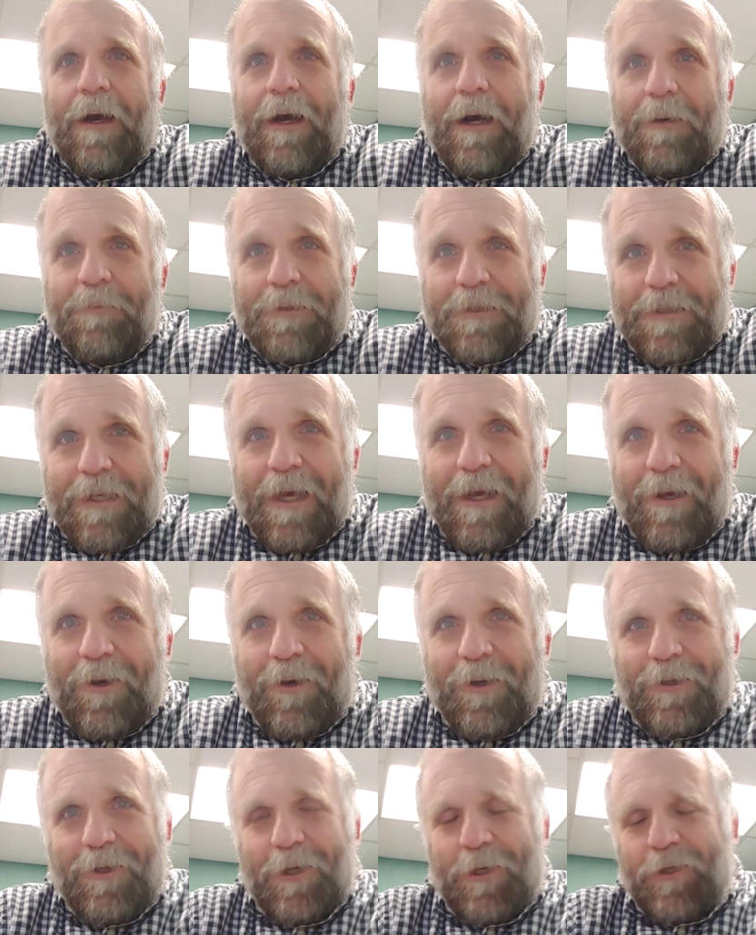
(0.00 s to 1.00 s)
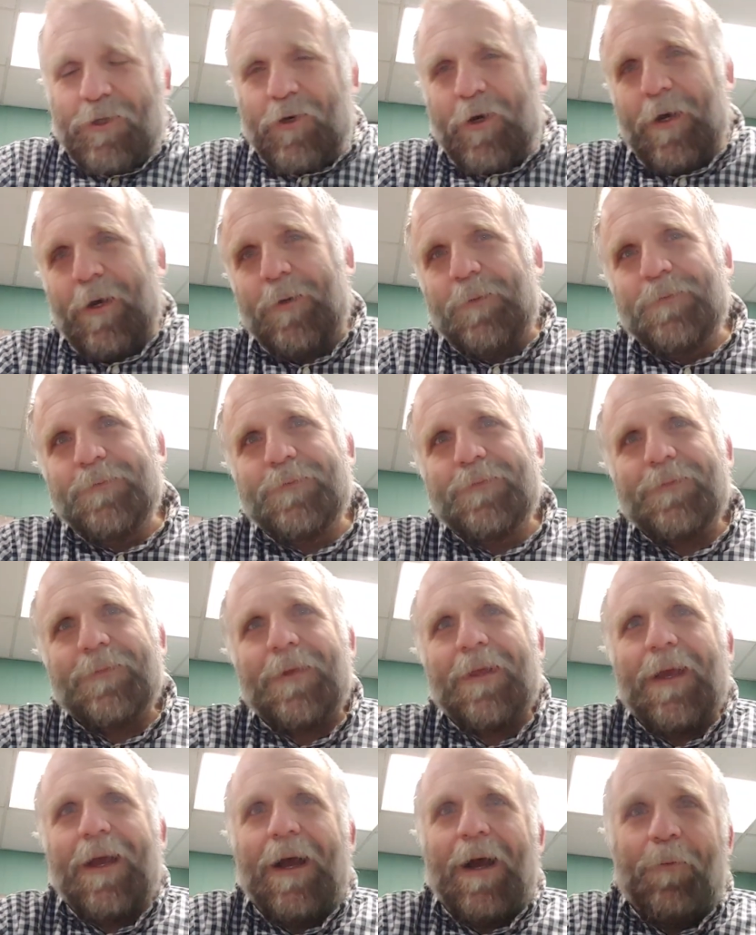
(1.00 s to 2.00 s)
I'm staying on your trail.
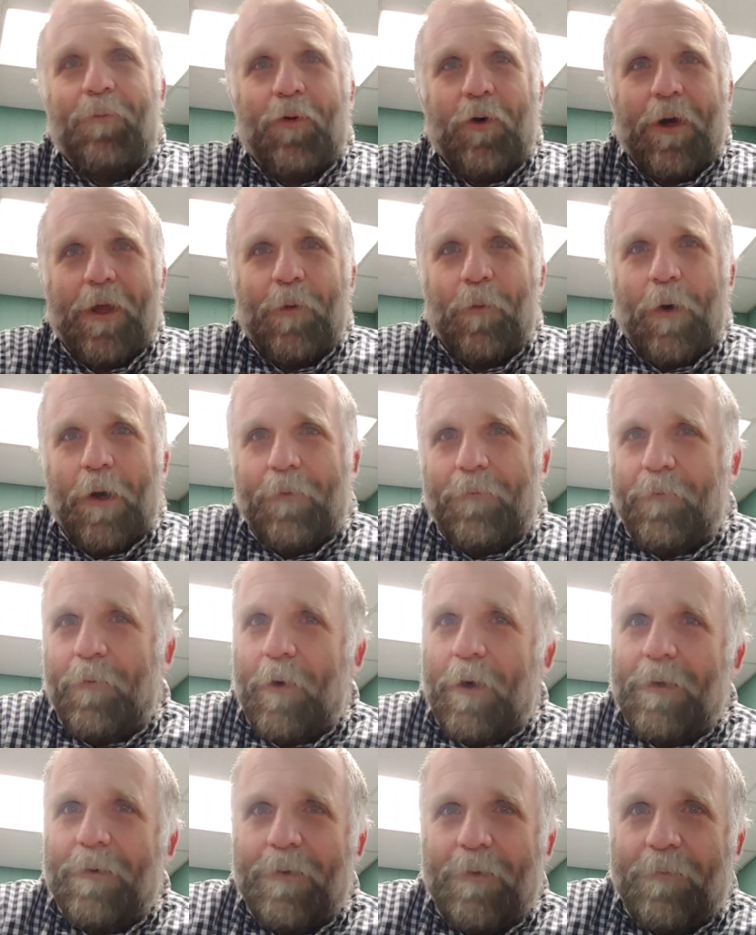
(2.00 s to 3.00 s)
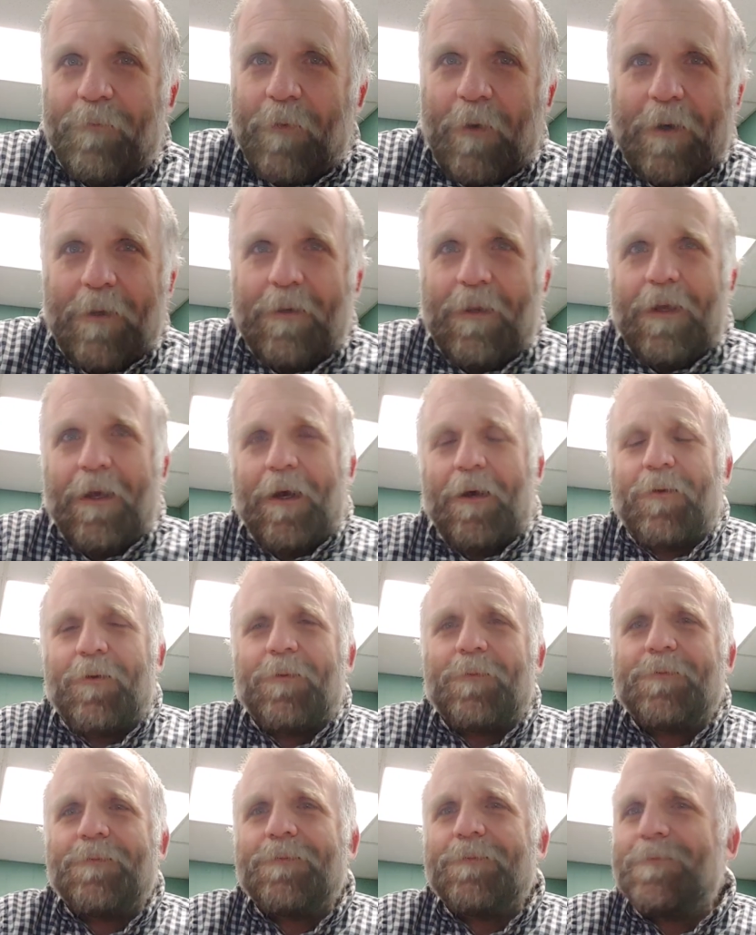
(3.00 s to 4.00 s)
I'm putting one foot in front of the
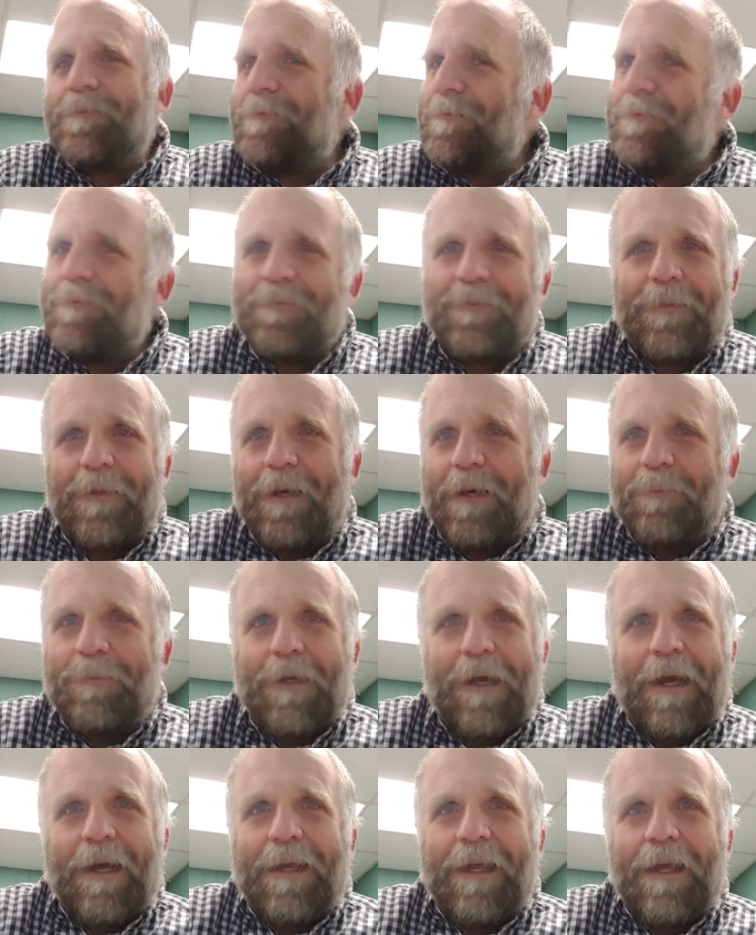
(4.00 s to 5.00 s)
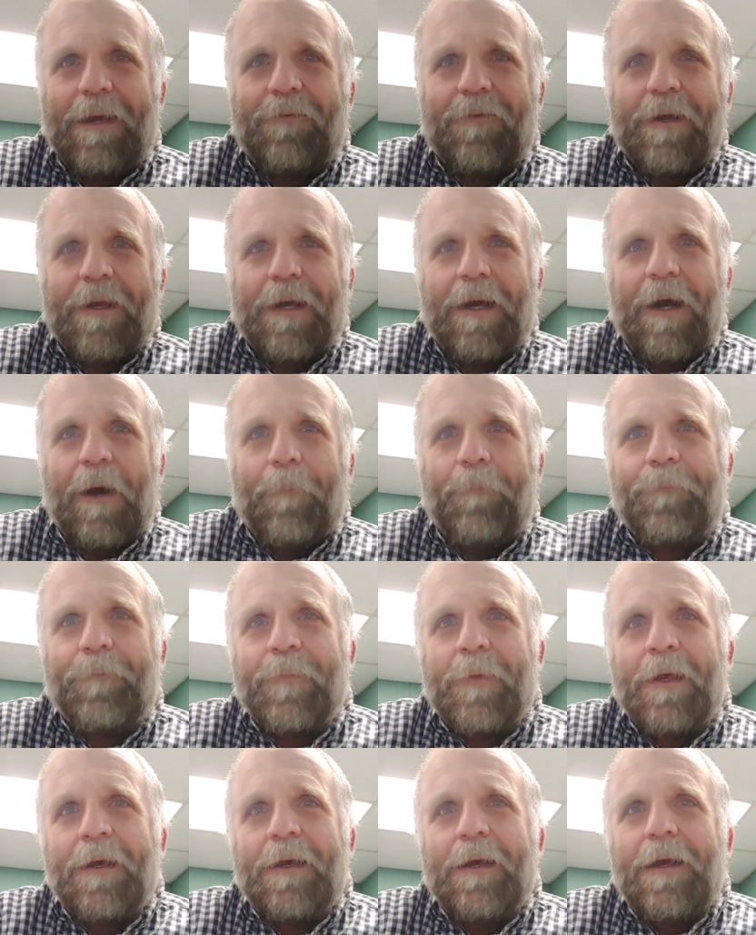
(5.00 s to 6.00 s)
other. And I'm not giving up.
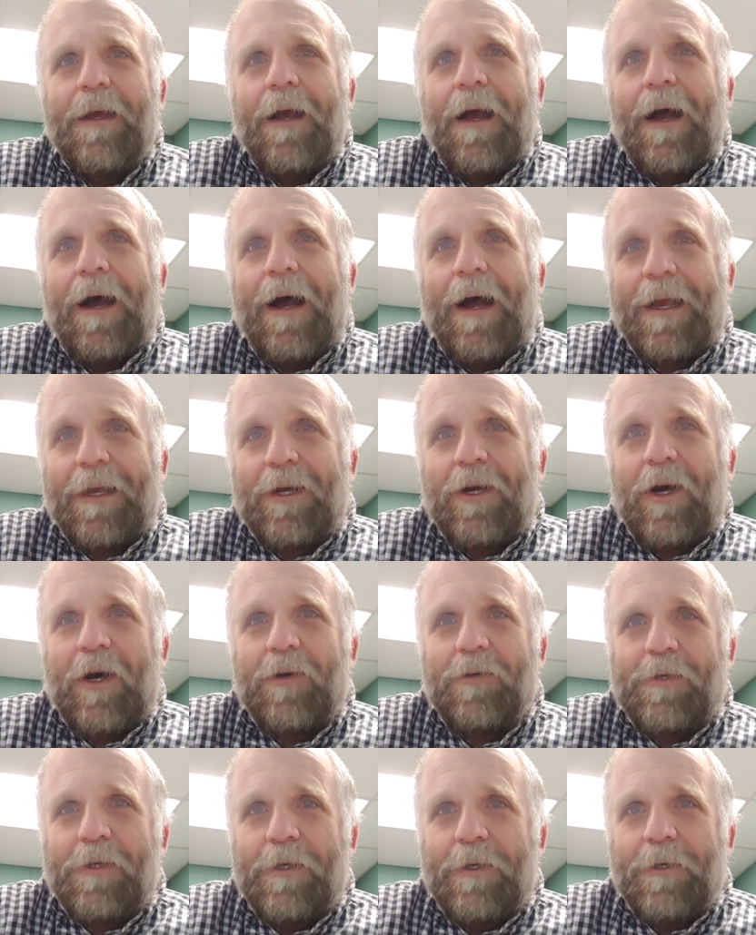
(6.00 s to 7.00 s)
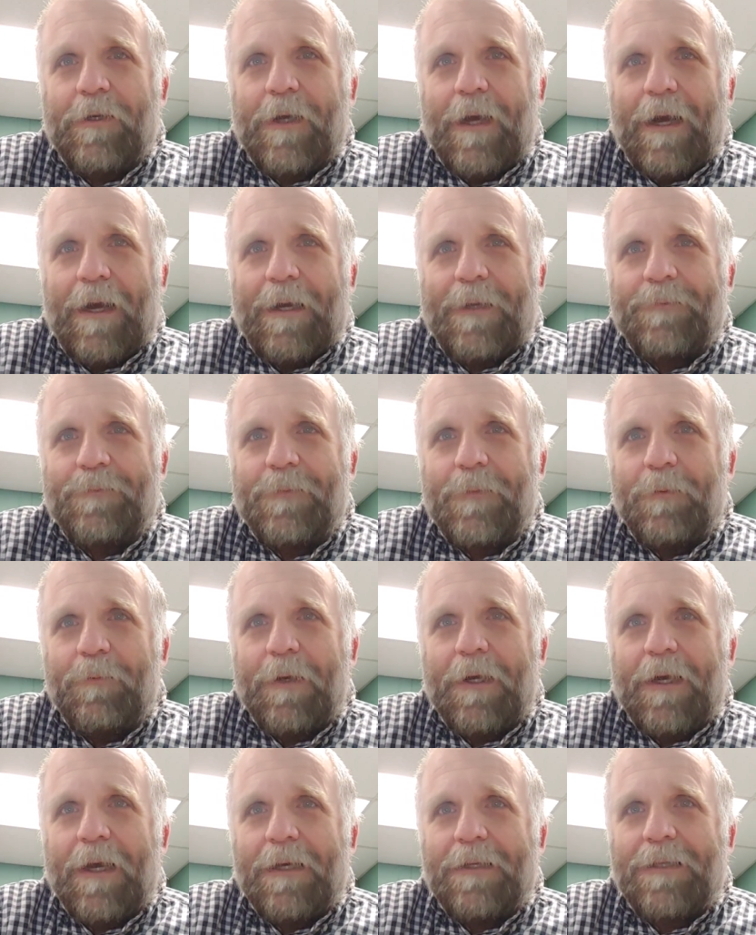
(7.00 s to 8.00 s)
I call to you, God,
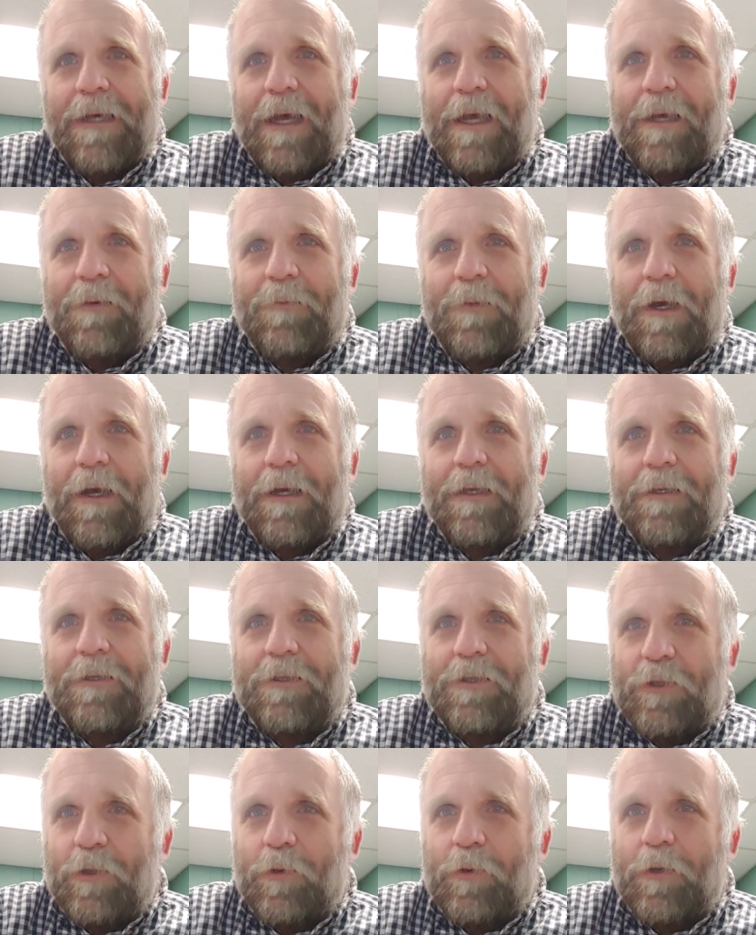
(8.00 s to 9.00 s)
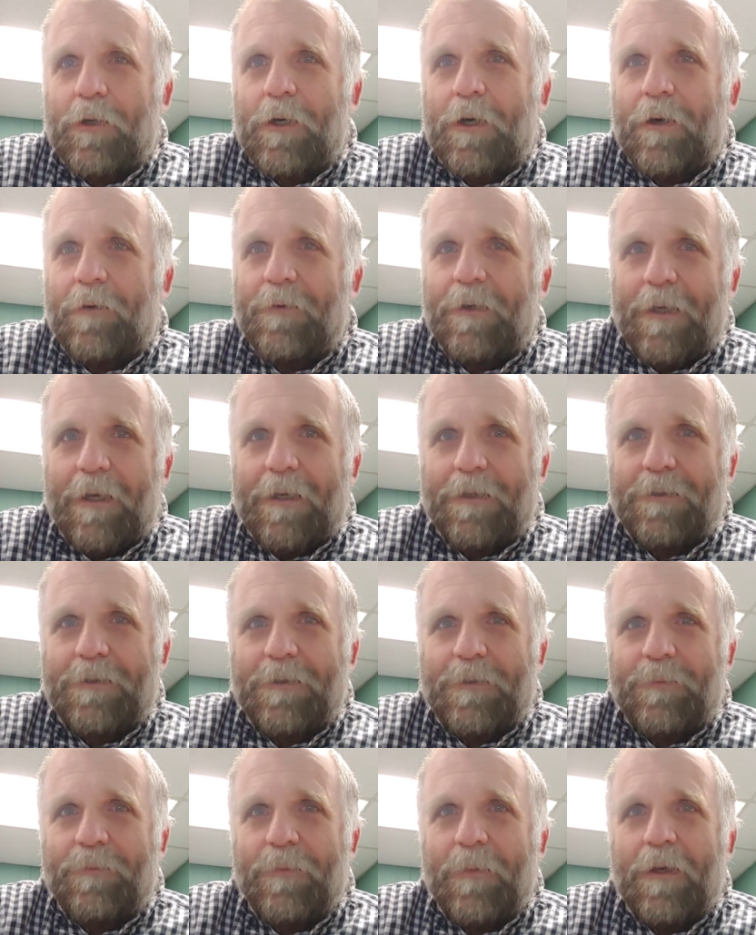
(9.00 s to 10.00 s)
because I am not sure of an
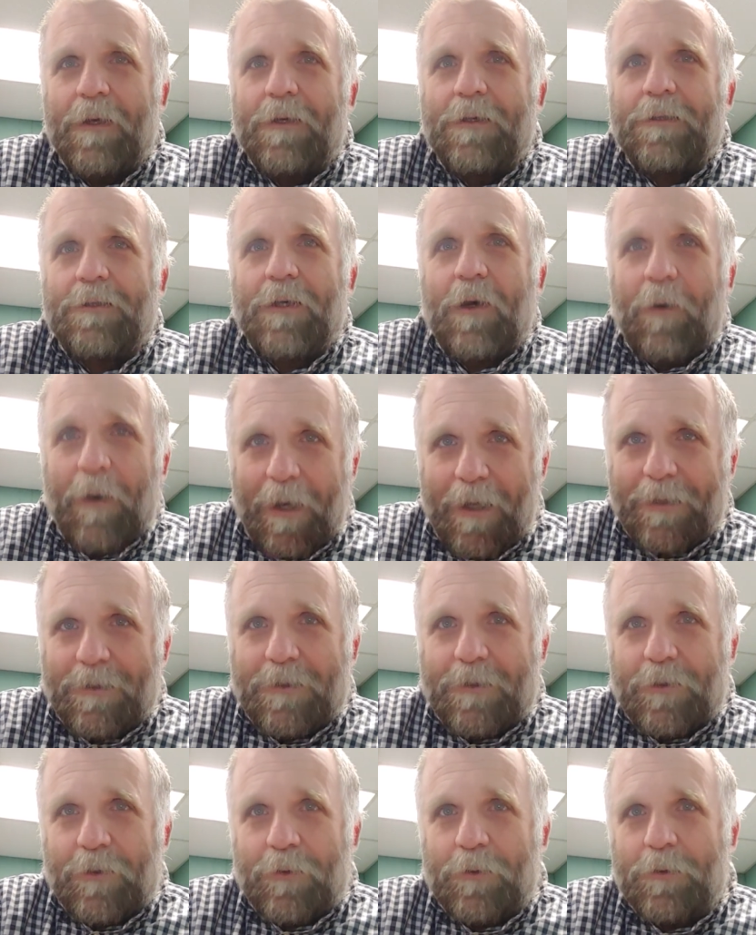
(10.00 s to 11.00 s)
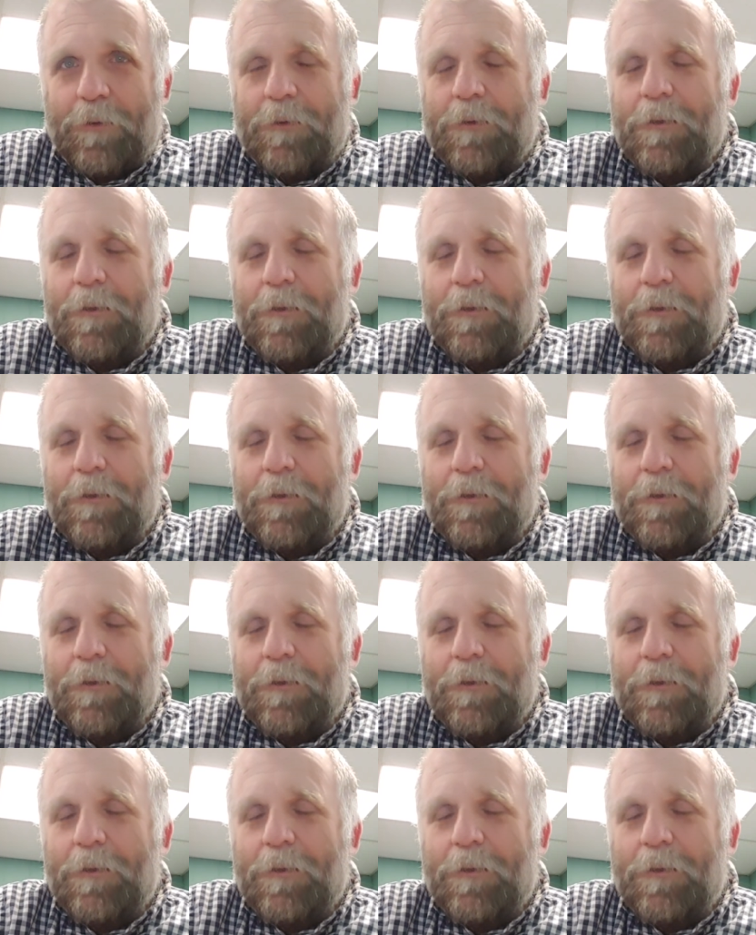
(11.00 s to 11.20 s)
answer. So answer.